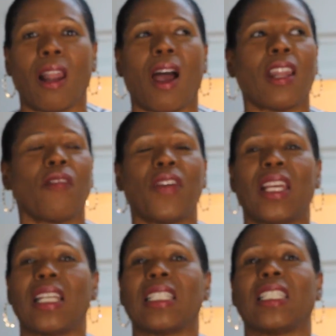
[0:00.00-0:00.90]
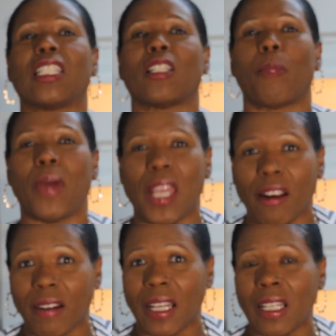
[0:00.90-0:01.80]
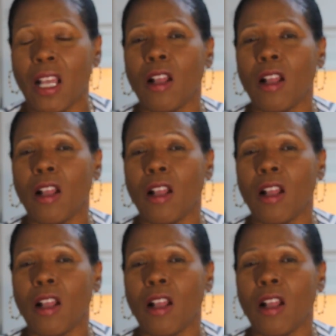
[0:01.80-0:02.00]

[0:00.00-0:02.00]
A lot of it is disappearing,